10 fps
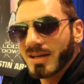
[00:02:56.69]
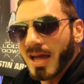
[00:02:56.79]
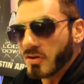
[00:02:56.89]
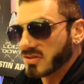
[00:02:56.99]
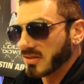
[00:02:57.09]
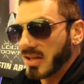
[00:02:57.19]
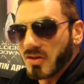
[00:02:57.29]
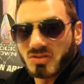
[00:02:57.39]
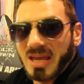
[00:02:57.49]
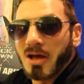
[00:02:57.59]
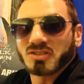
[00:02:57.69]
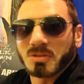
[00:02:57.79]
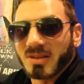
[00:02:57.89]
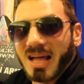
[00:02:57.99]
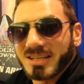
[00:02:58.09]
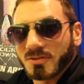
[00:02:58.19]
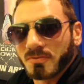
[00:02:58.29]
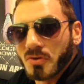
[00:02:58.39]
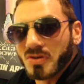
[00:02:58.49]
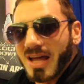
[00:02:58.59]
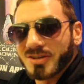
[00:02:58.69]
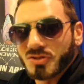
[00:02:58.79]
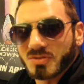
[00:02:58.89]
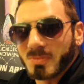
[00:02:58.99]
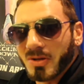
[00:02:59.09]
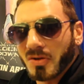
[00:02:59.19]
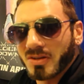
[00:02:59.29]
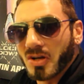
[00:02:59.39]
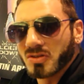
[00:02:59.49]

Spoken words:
And there's calcium in lots of food, not just milk.